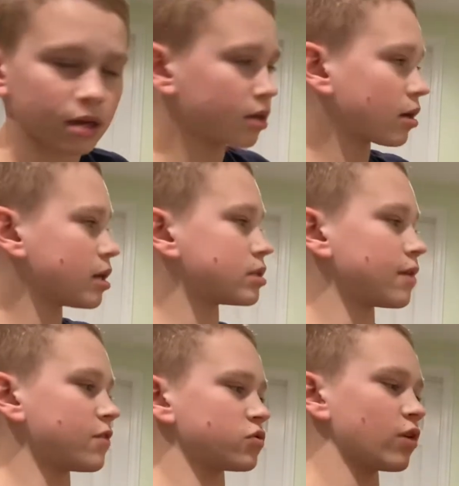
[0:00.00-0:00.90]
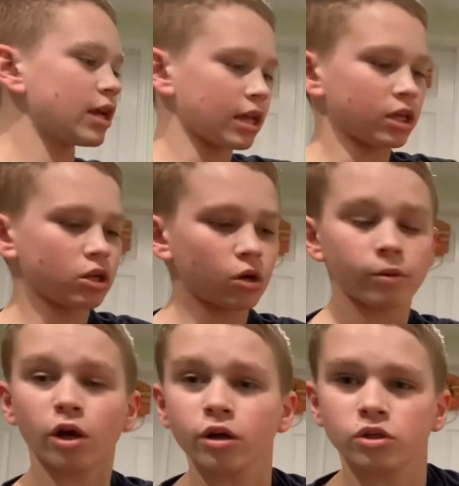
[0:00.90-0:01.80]
because if it's raining, you don't
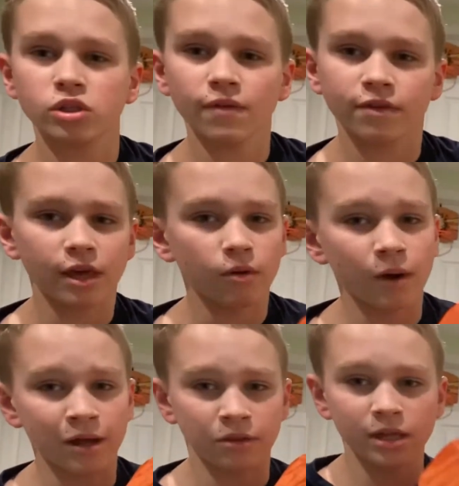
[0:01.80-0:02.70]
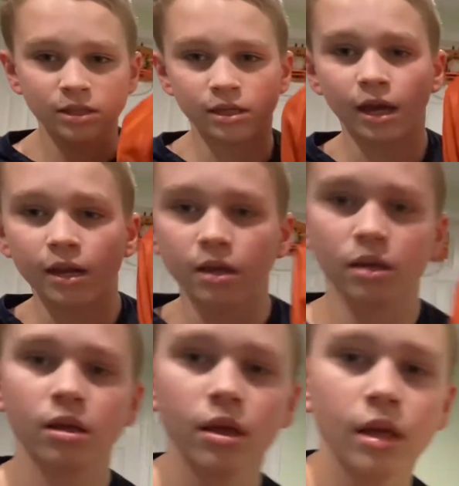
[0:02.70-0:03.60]
want all your stuff to get wet on the inside.
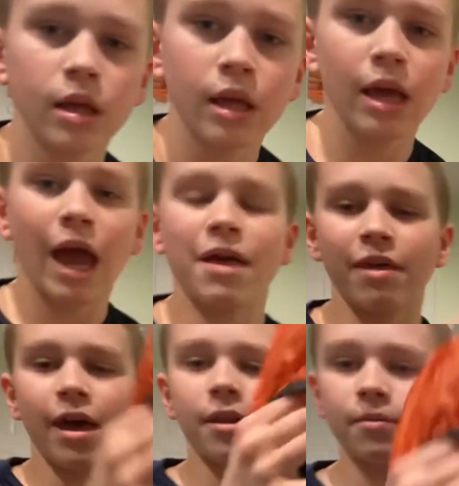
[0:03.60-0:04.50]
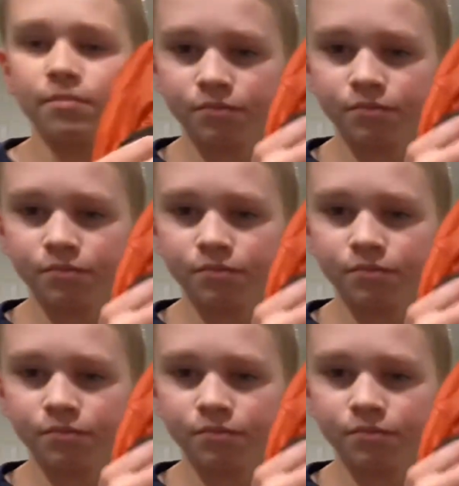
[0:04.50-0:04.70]
And then